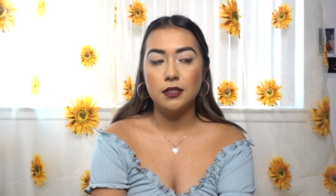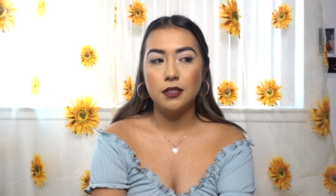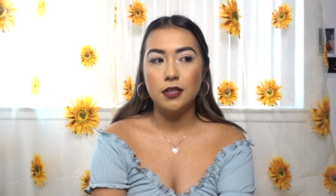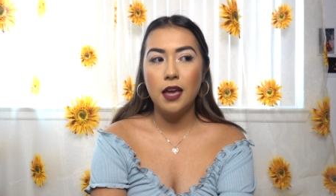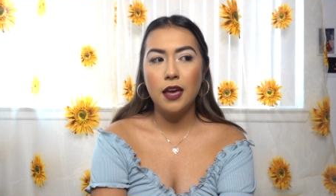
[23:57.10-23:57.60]

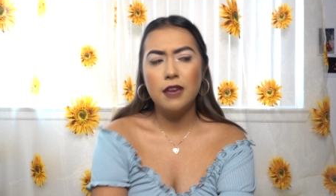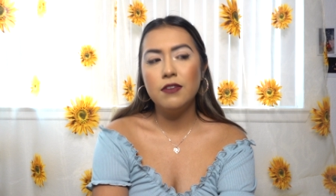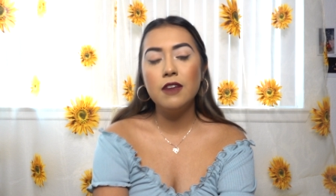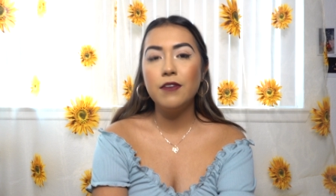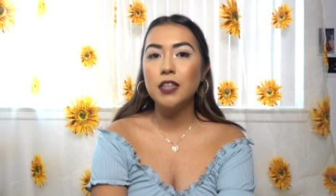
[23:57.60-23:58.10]
yeah, even
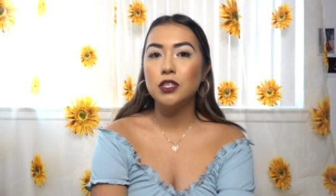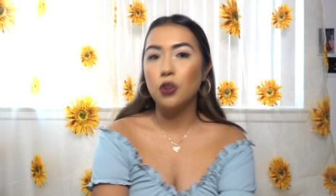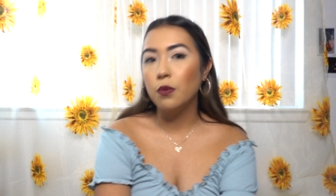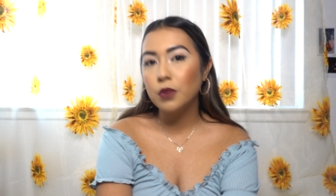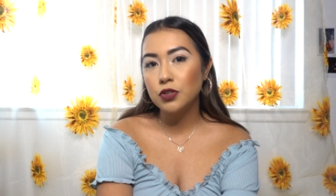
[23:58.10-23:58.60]
if I
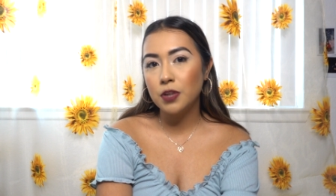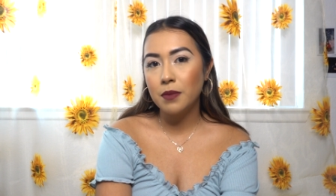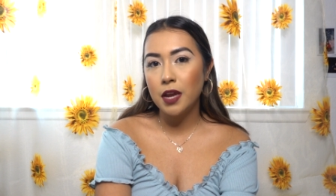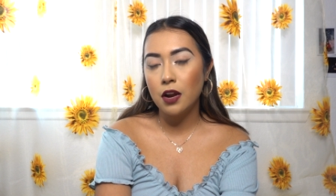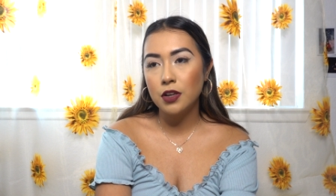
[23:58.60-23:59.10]
don't blow dry
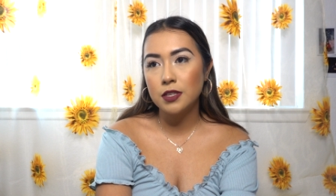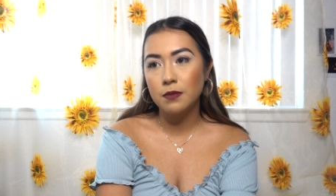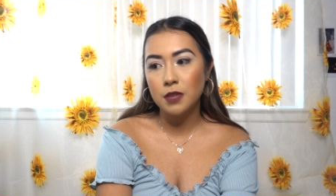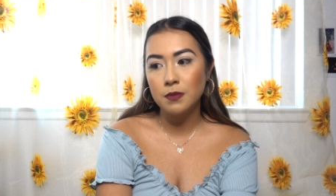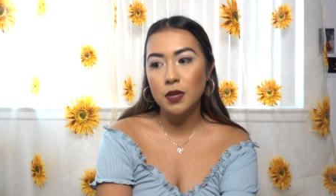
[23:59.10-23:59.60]
my hair,
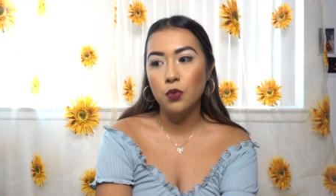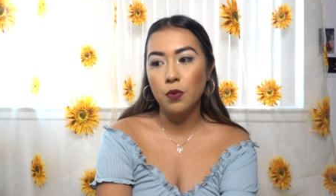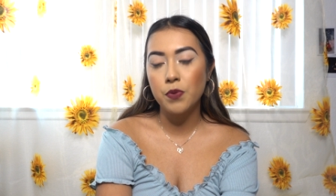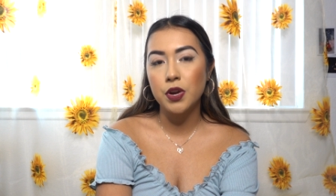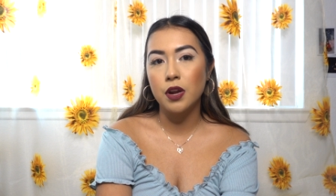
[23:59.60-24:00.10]
sometimes I will
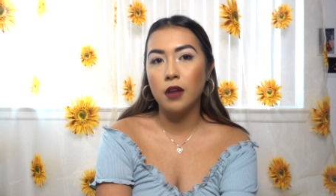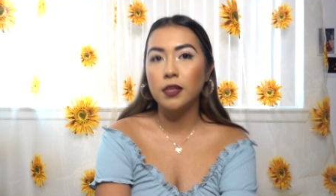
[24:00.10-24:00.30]
put it on,